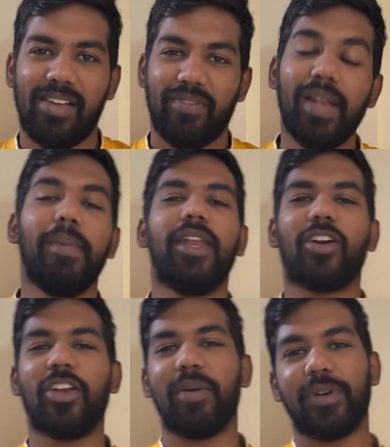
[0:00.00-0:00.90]
We'll be
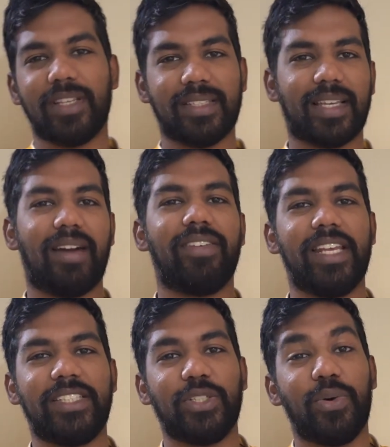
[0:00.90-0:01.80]
talking about this Kaveri
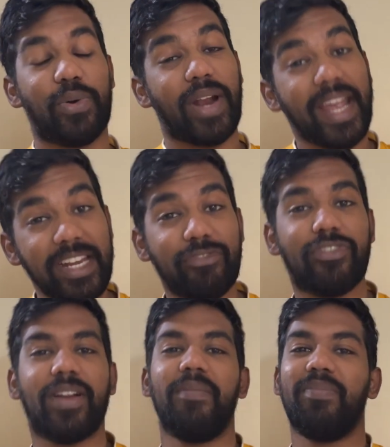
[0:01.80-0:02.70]
issue right
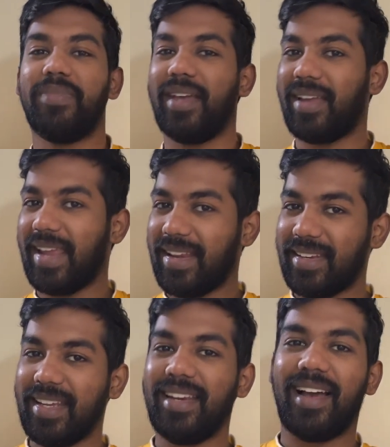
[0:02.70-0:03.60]
from the
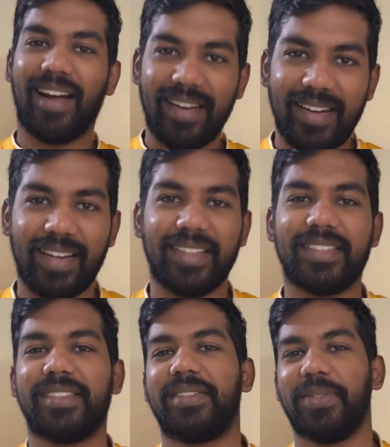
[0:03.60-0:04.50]
1800s
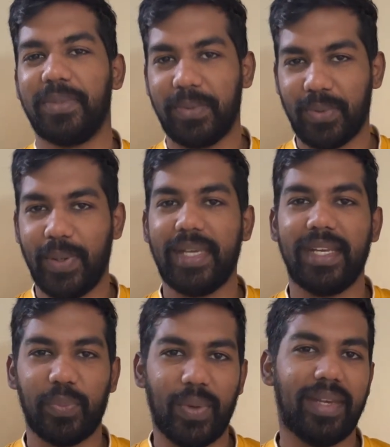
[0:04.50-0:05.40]
to
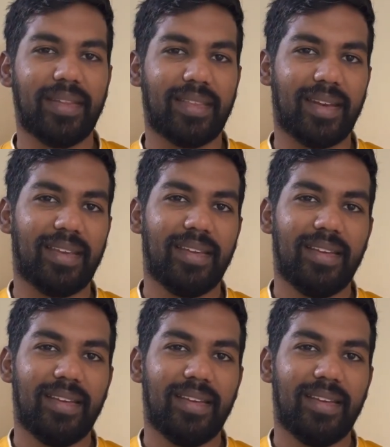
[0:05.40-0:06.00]
2023,